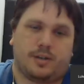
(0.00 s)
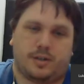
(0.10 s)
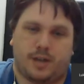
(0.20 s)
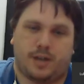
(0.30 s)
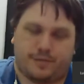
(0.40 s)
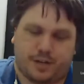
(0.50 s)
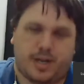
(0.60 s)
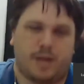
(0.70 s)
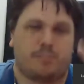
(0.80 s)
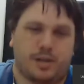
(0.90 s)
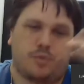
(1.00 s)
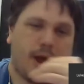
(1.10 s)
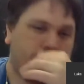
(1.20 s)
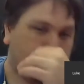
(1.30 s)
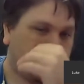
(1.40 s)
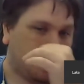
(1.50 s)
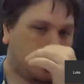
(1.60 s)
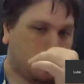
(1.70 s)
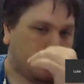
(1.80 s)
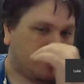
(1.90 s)
you have to keep within your range,
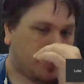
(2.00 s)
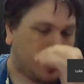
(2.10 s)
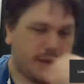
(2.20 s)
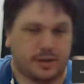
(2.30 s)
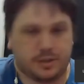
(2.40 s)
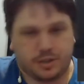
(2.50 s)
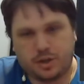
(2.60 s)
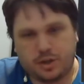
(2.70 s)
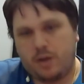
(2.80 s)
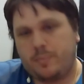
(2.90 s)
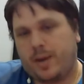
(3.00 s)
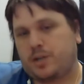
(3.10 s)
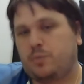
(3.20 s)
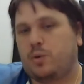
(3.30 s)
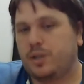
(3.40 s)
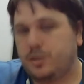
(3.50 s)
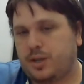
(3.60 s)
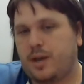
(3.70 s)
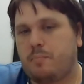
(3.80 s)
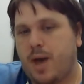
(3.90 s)
and just going back to what you
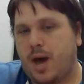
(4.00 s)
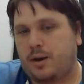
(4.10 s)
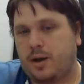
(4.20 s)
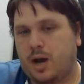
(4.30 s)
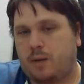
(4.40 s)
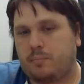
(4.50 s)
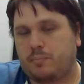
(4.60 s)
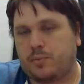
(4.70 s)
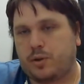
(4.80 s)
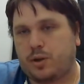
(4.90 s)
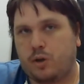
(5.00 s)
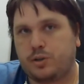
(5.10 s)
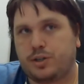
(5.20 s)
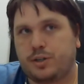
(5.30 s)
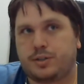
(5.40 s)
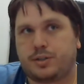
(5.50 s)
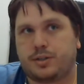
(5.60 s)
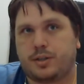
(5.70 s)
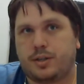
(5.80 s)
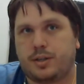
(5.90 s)
said about
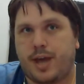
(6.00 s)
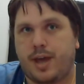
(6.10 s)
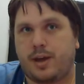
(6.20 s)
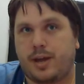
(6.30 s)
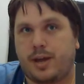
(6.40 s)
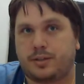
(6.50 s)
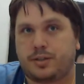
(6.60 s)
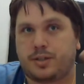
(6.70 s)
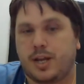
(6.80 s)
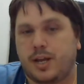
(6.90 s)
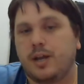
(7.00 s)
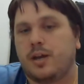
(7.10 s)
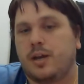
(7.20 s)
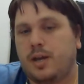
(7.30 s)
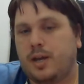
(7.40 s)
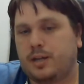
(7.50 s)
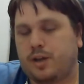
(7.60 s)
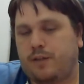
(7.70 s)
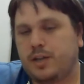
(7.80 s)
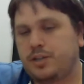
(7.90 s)
coaches there and singing,
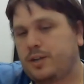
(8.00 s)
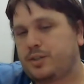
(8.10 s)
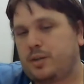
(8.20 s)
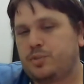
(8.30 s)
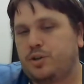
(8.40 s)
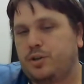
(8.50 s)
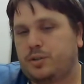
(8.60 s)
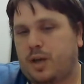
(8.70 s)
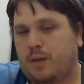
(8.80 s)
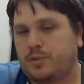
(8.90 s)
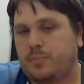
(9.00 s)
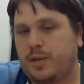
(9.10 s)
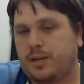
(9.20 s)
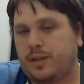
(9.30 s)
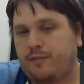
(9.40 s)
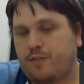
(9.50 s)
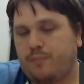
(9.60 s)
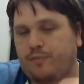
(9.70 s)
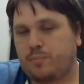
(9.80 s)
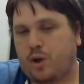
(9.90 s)
is I've actually had some students come to me, and they've
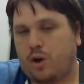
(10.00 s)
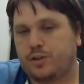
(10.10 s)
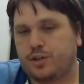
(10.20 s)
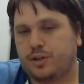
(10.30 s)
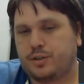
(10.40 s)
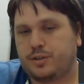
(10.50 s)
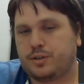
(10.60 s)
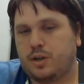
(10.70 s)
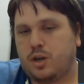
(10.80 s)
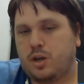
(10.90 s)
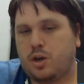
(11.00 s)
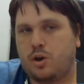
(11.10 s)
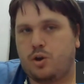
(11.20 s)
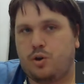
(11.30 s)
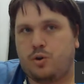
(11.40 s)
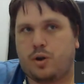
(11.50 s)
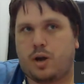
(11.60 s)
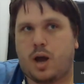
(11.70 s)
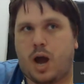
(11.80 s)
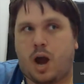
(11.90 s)
come from coaches who
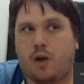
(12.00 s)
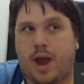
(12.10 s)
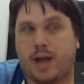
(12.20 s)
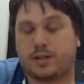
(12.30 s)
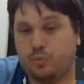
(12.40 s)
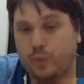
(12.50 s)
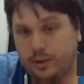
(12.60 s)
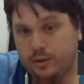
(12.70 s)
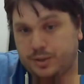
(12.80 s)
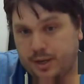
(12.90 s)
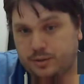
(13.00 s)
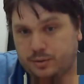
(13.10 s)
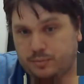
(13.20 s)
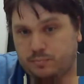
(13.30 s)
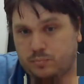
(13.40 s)
are actually really good singers,